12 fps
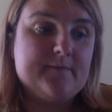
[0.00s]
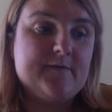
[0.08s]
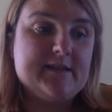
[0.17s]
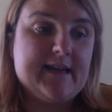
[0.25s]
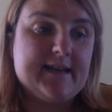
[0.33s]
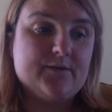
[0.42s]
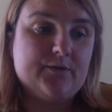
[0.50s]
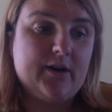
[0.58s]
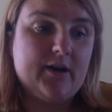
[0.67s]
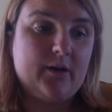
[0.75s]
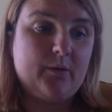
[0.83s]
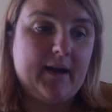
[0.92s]
for dead on the
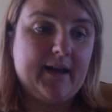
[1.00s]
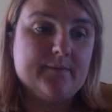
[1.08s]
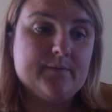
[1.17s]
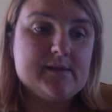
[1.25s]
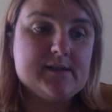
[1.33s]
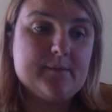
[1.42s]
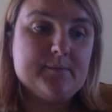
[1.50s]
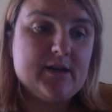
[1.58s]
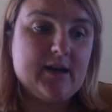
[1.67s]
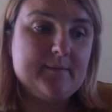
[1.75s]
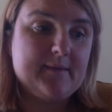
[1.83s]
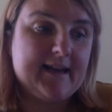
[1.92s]
highway. Some
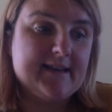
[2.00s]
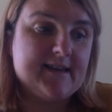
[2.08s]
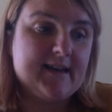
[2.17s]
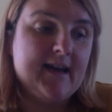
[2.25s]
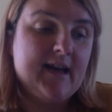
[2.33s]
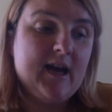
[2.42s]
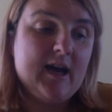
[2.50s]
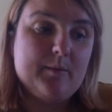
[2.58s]
time later, a